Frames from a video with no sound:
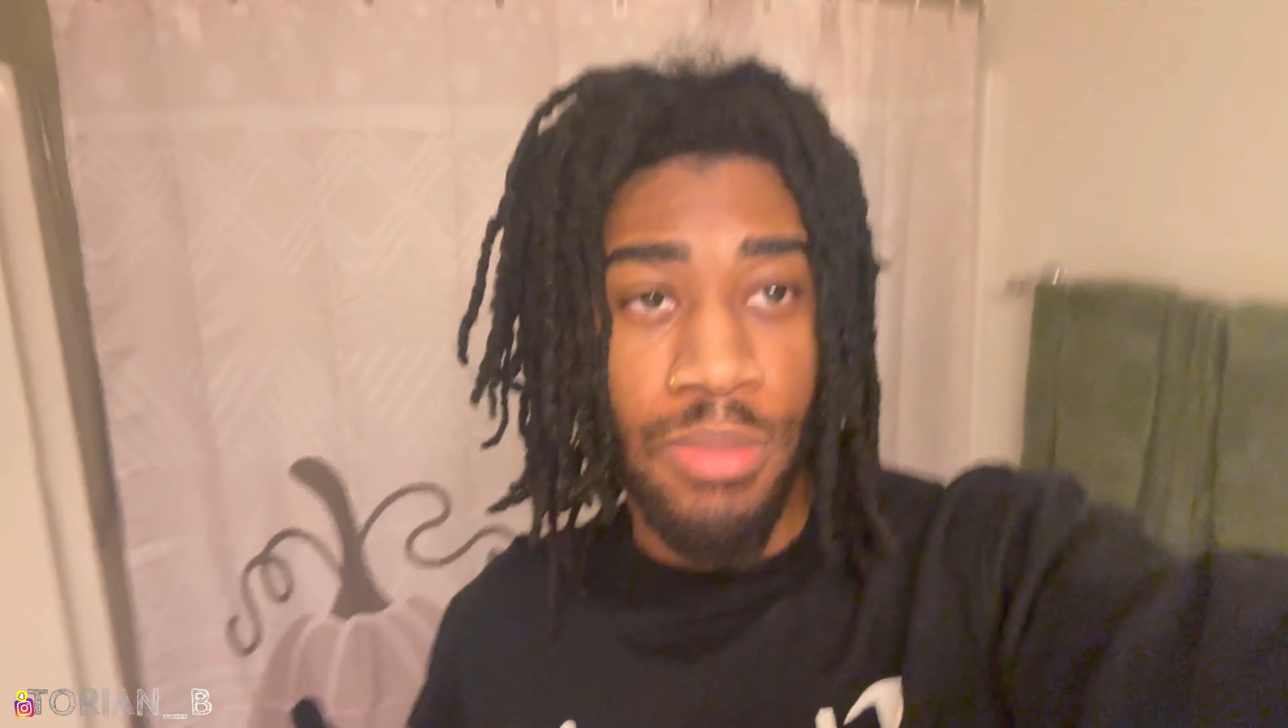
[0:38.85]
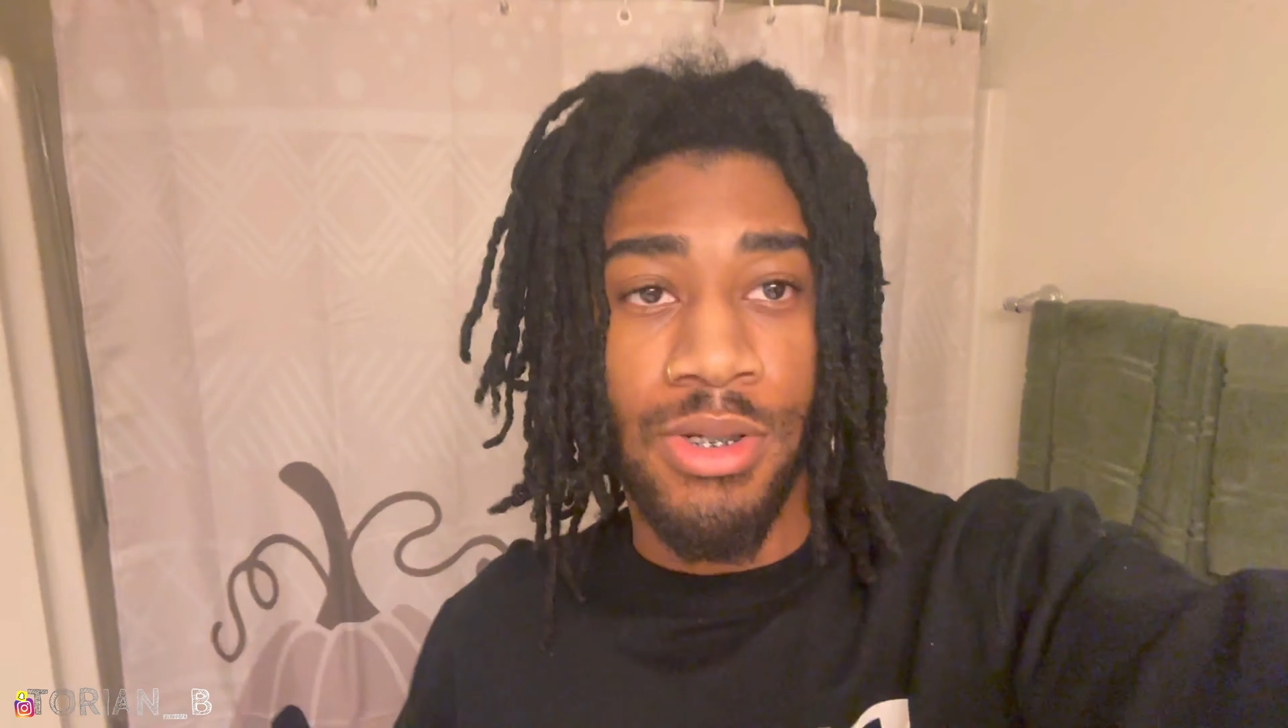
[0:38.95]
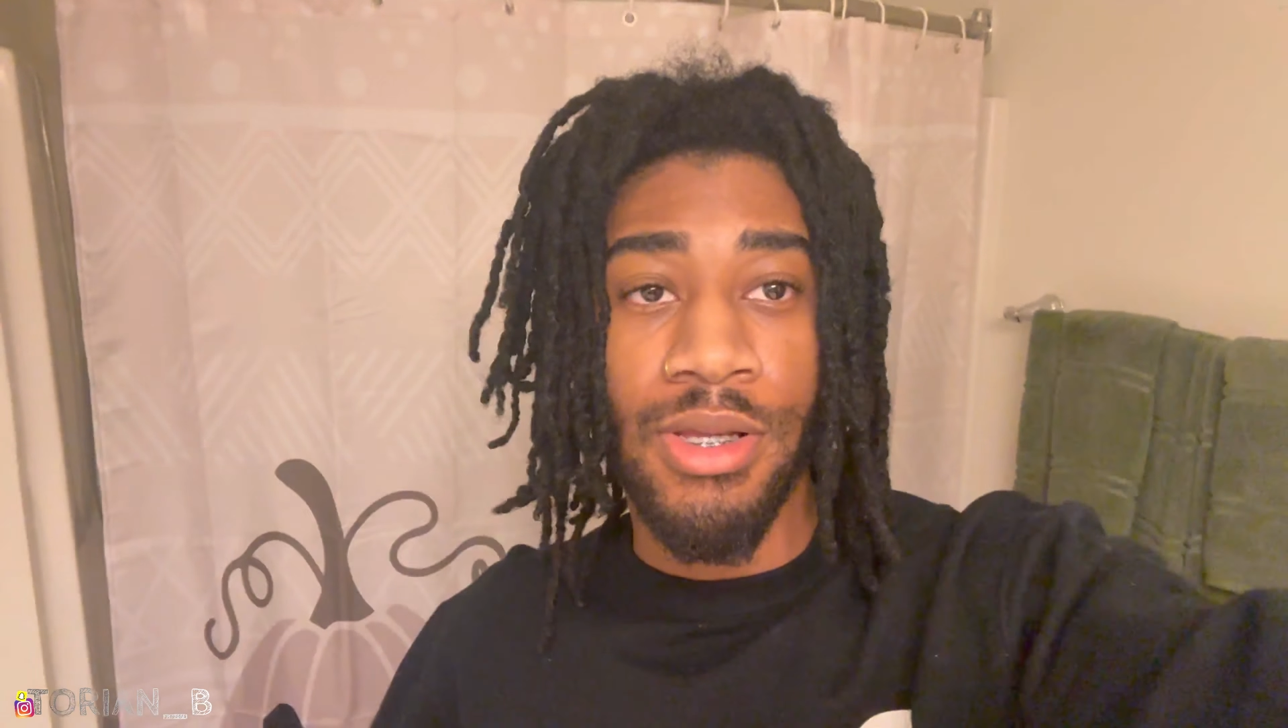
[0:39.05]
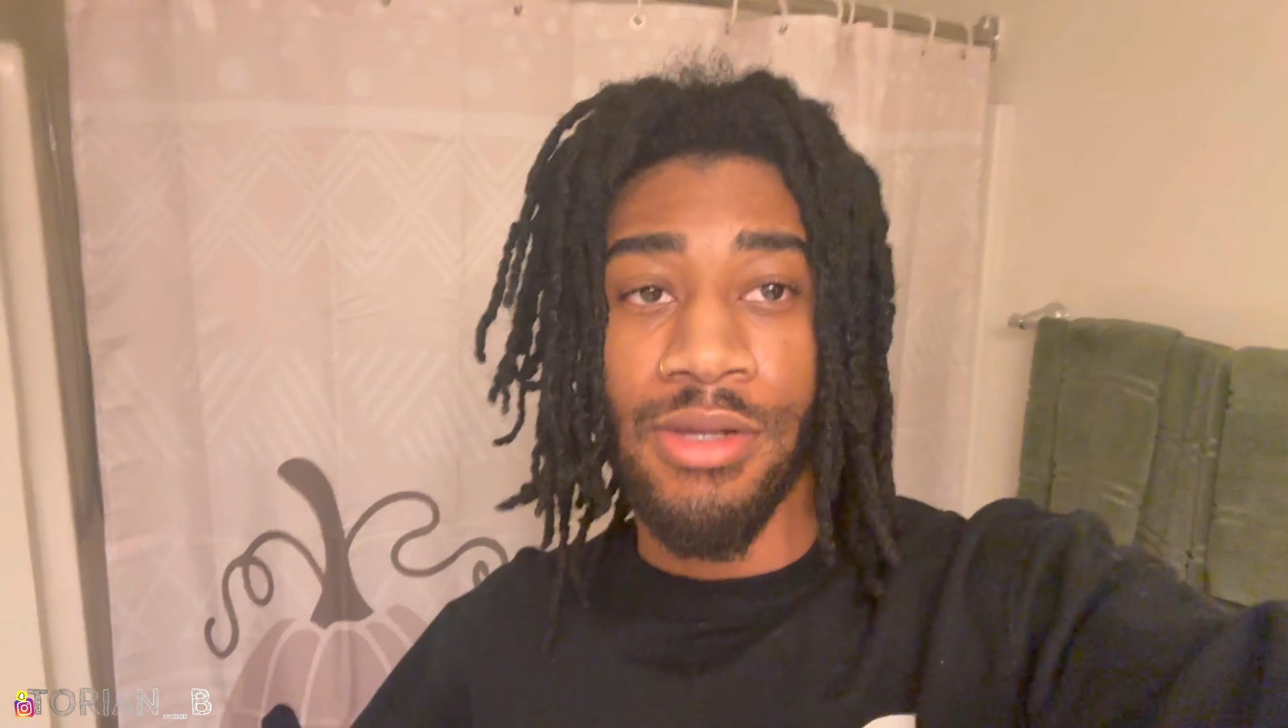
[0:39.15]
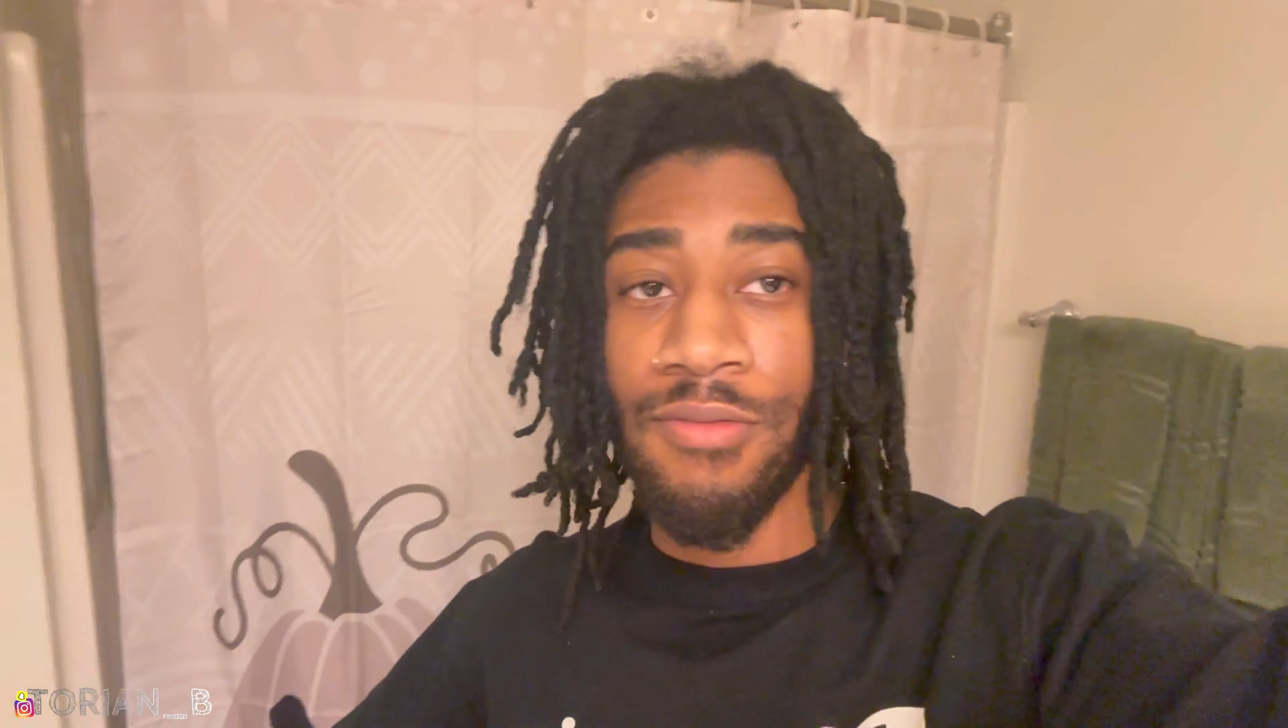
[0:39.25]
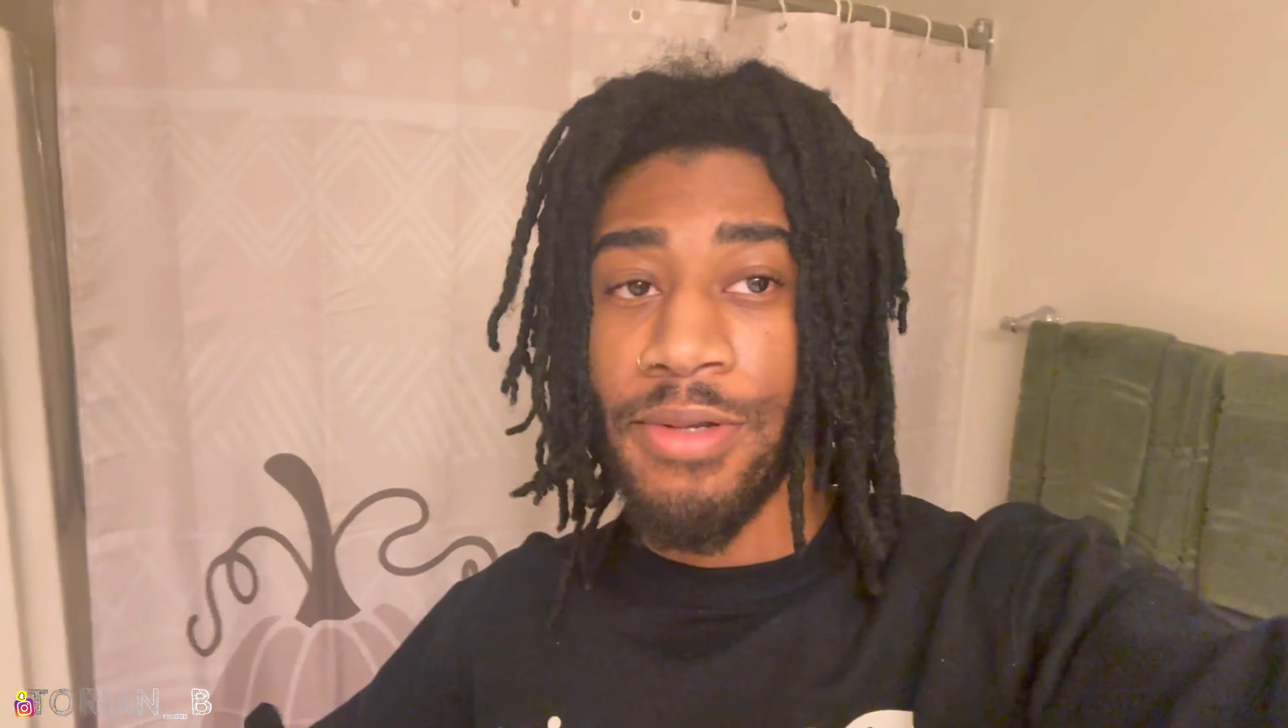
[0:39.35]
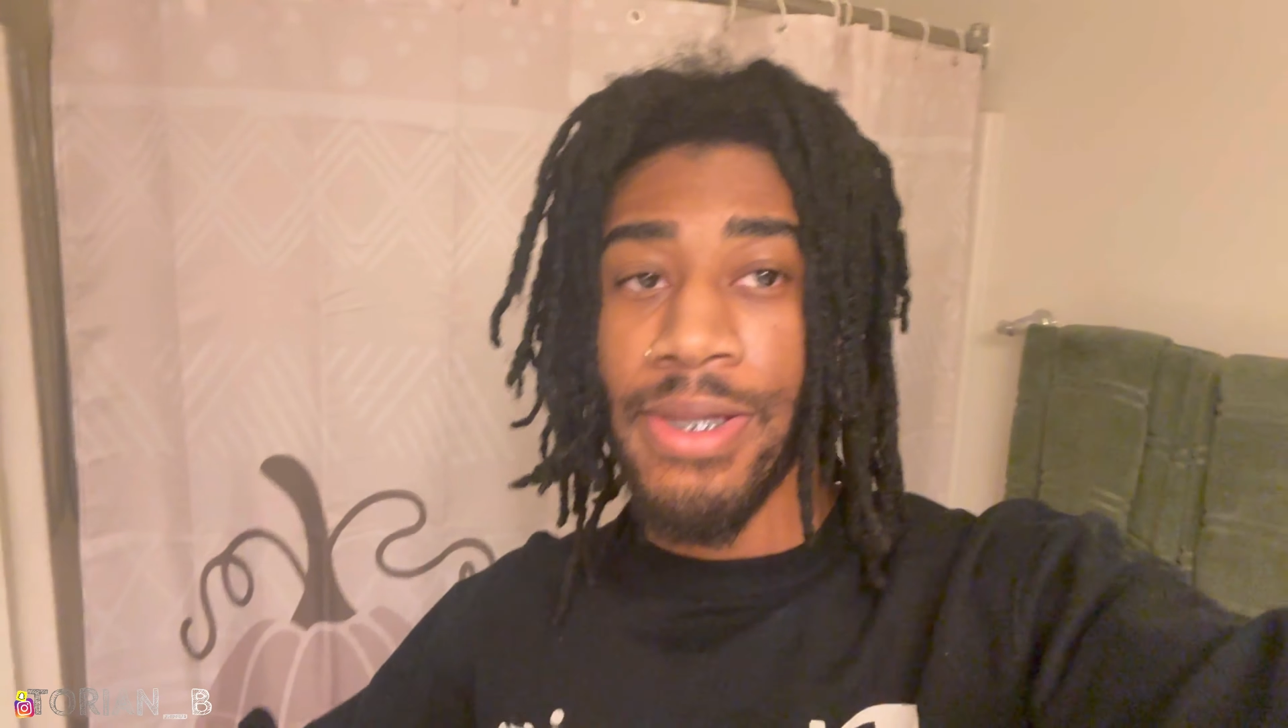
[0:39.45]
productive